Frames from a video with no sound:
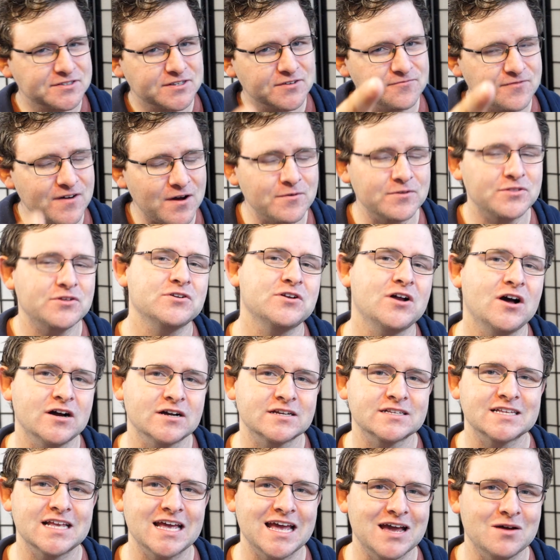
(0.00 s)
some fun with your
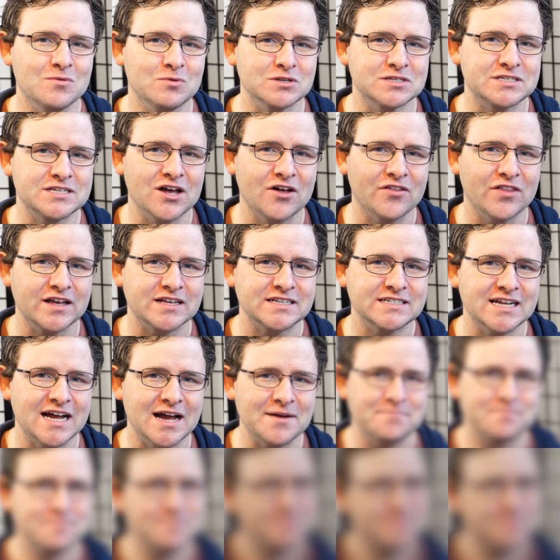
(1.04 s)
dogs, and we'll see y'all next time.